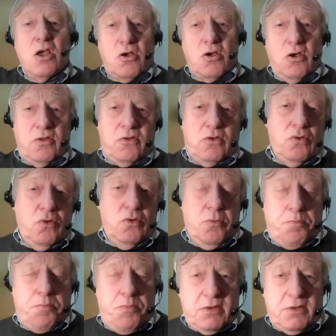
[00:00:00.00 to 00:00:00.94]
because
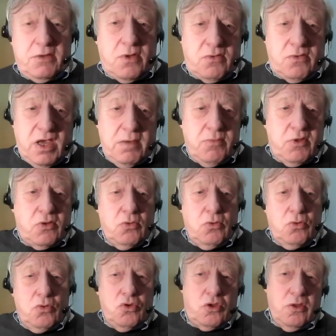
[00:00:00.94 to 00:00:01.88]
you pick the same
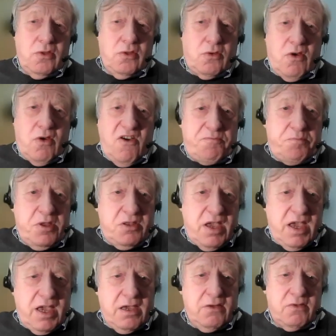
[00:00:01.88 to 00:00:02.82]
solutions you have been
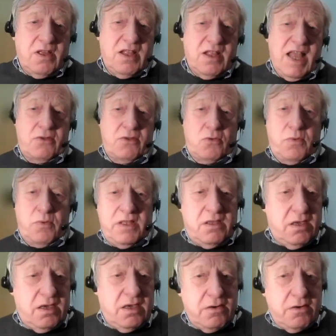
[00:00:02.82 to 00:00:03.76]
taking the last
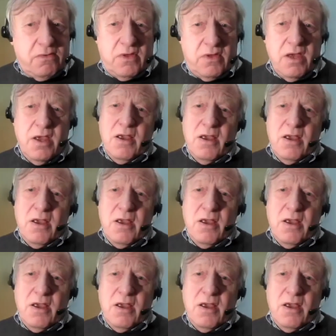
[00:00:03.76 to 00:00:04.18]
20 years.